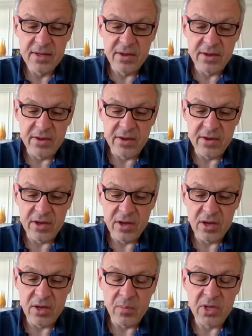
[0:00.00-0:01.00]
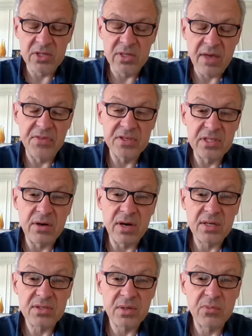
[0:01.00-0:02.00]
But I think there
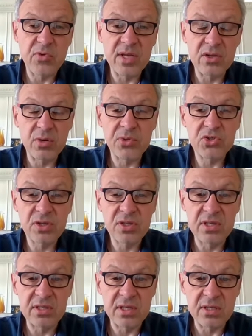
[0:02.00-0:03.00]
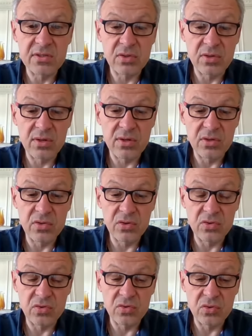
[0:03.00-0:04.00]
are some great opportunities, yes,
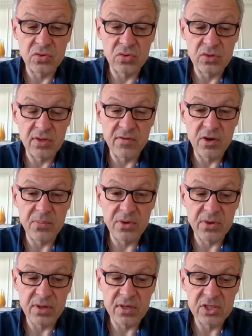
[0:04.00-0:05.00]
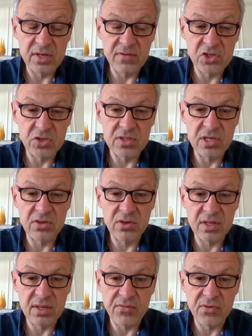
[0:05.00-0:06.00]
to develop the aviation sector
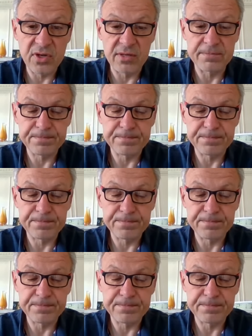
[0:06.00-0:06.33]
in Africa.